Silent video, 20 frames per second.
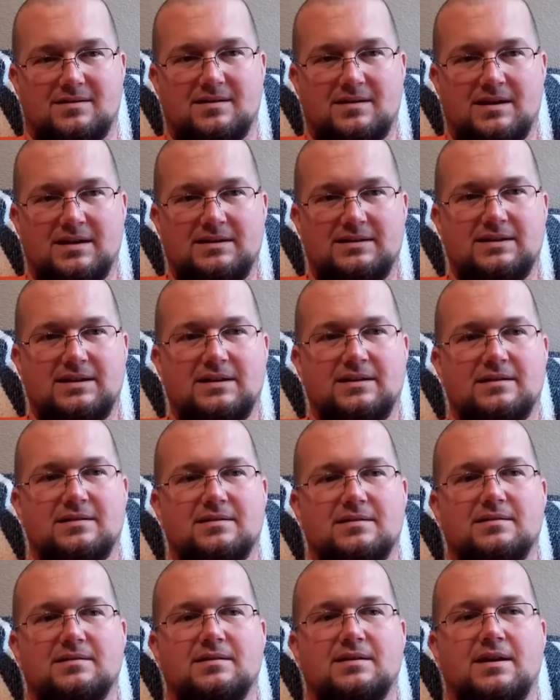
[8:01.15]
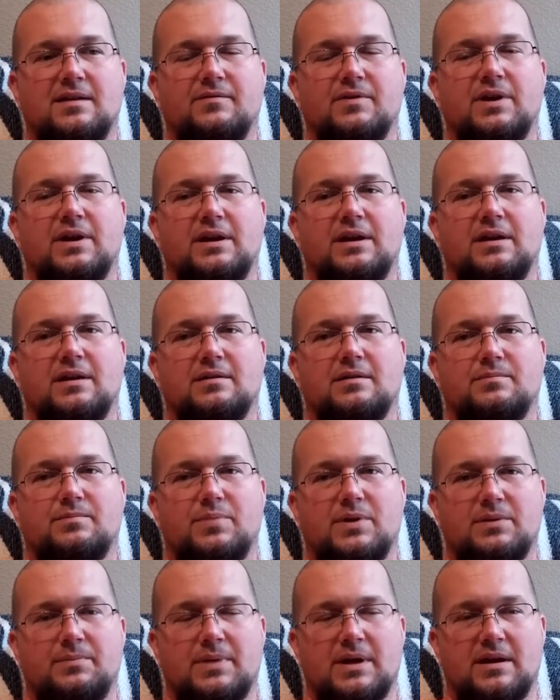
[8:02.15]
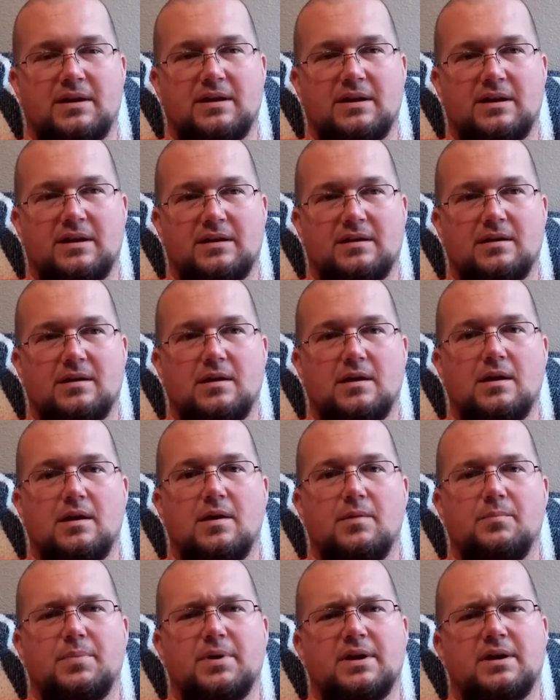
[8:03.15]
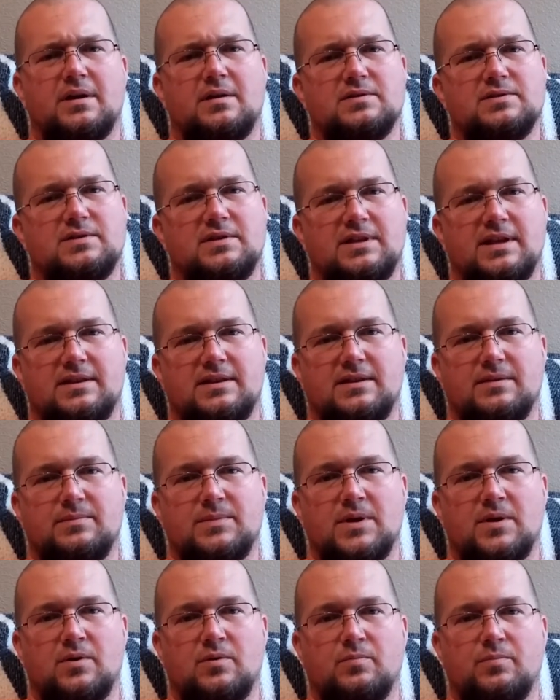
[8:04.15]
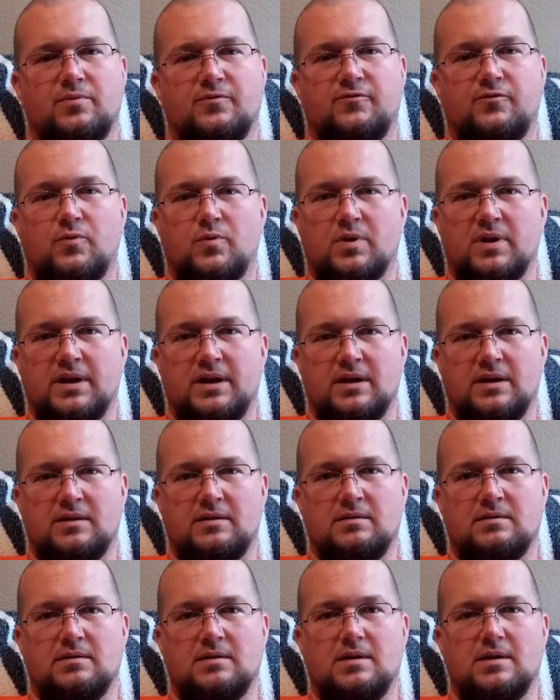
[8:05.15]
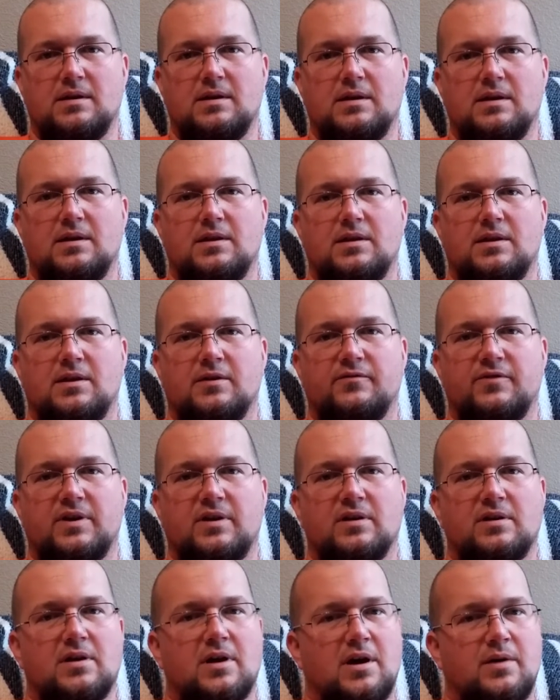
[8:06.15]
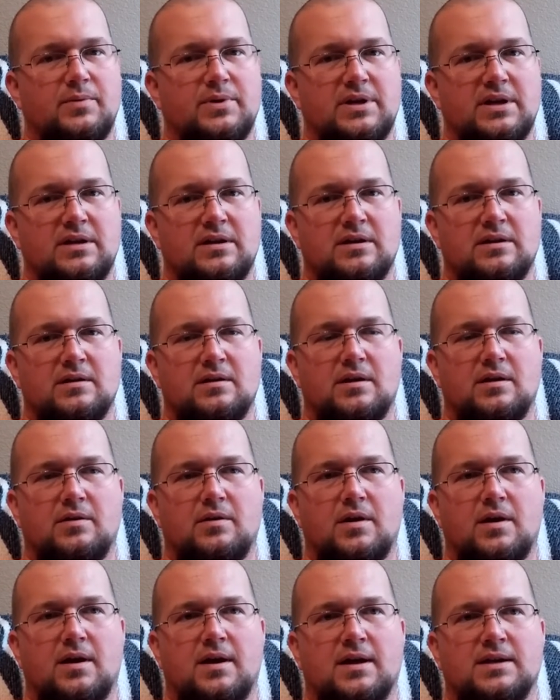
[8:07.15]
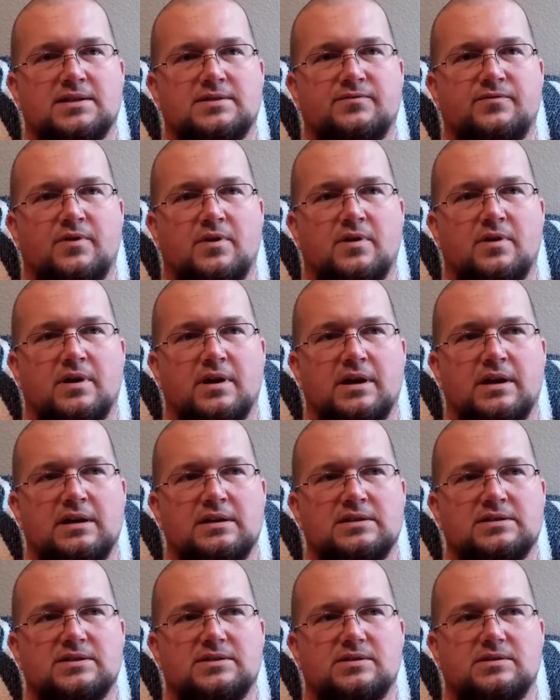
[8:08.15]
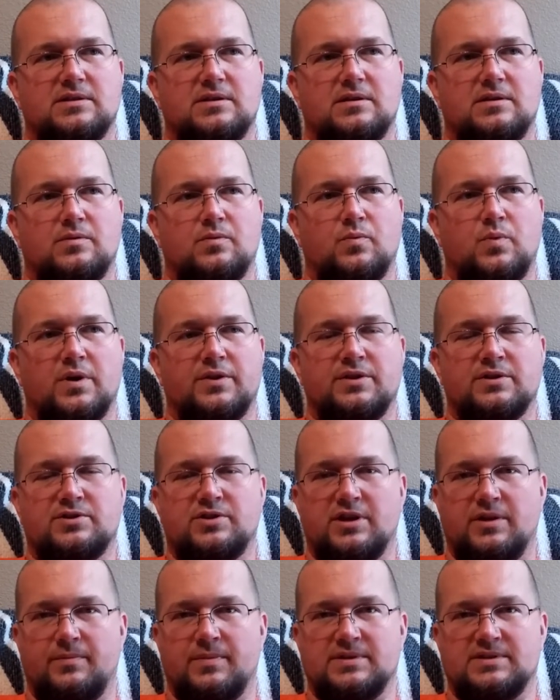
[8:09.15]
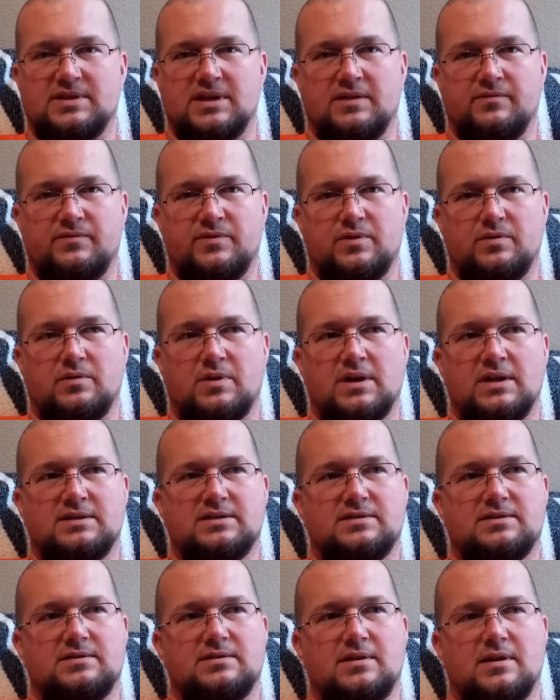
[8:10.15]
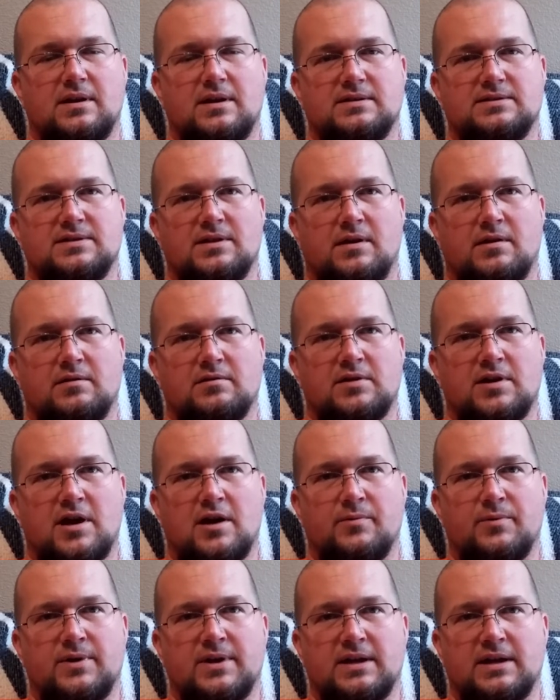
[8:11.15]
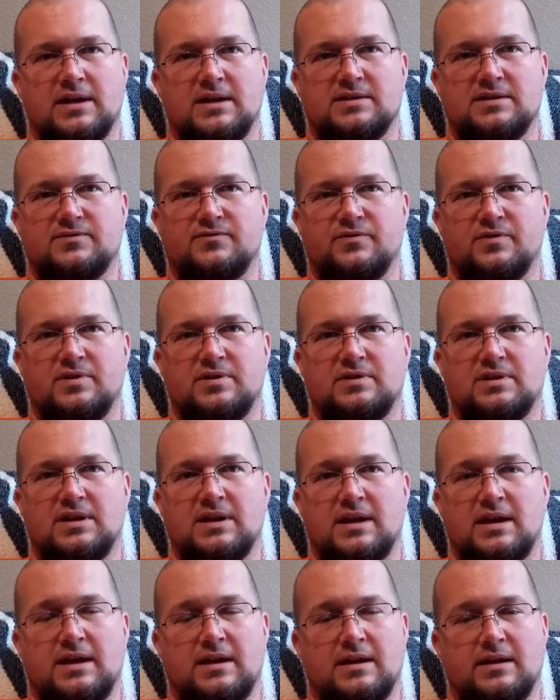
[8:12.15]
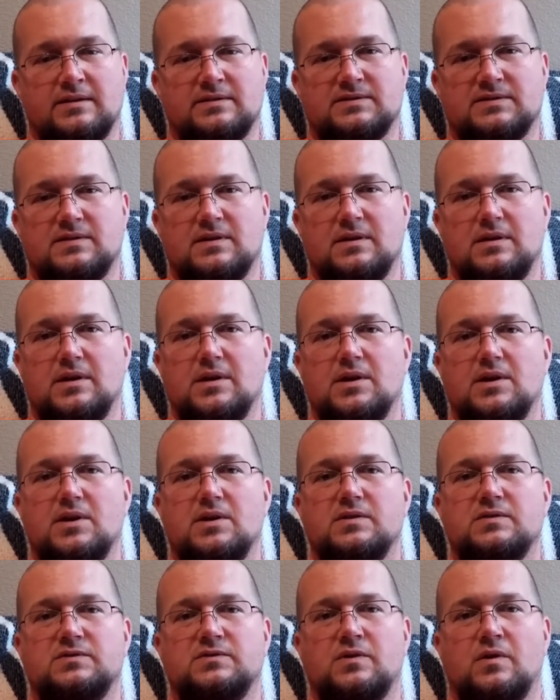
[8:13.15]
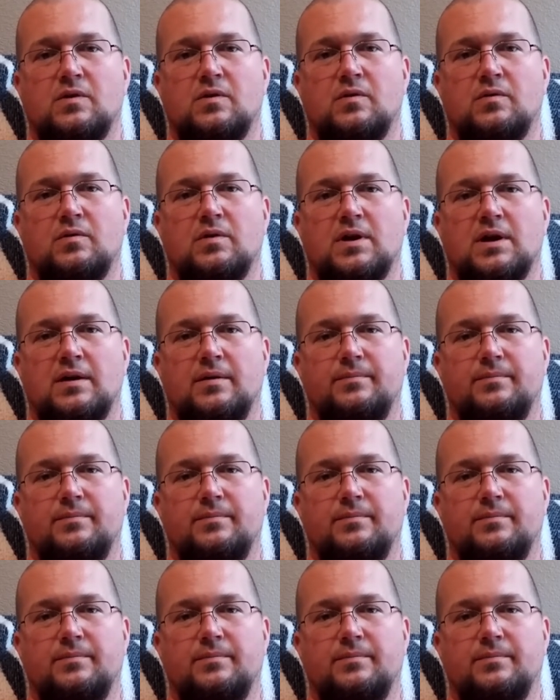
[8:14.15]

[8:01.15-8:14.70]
I did have a headache, pretty bad headache. But I also let them know beforehand. They're very accommodating as far as what the treatments give you. It's not uncommon, I guess, to get headaches. So